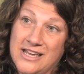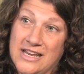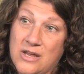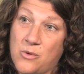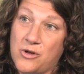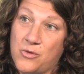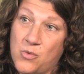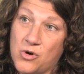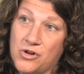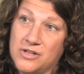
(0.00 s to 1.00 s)
anywhere in the
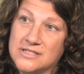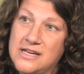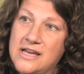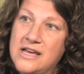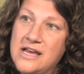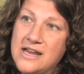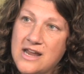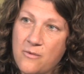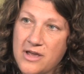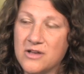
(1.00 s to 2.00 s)
world.
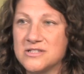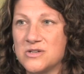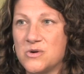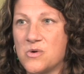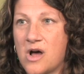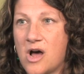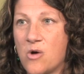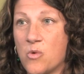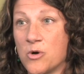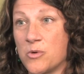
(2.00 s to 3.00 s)
Now we also
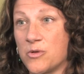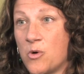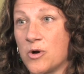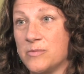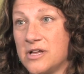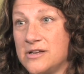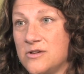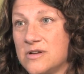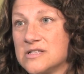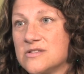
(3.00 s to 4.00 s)
work with cord blood units.